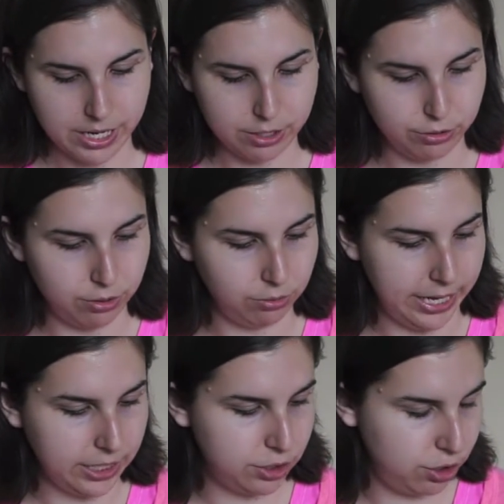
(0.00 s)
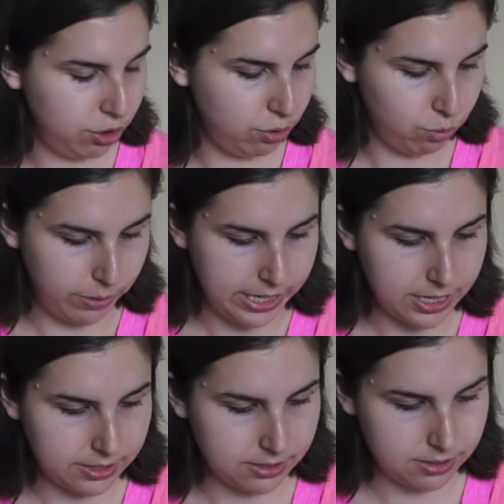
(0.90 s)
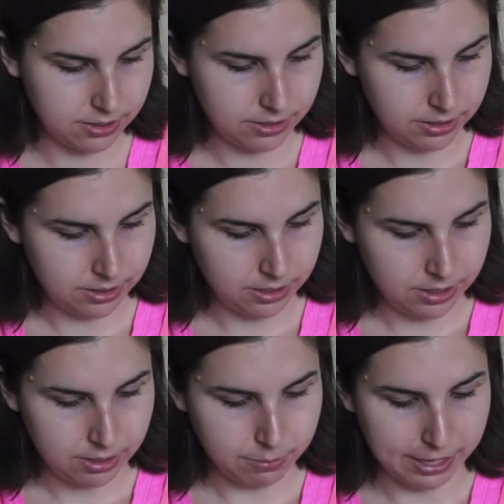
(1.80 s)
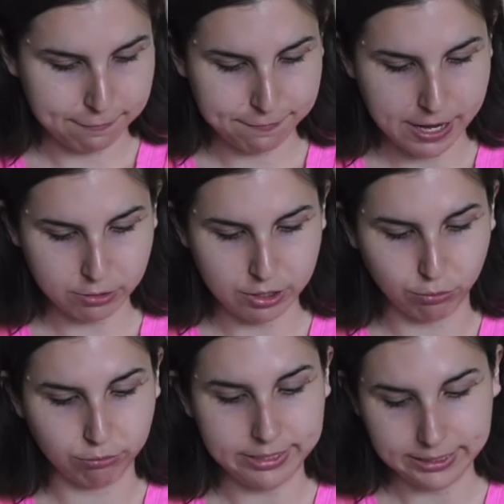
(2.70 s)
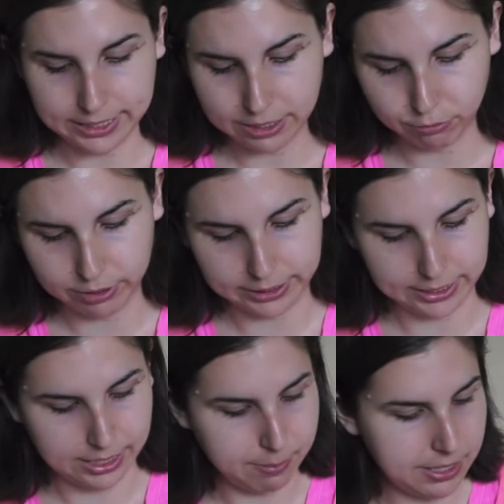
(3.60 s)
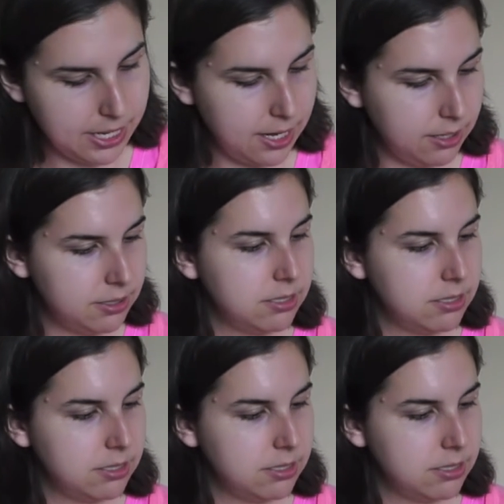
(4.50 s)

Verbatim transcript: I don't know, like two weeks, but I found it really, really limiting.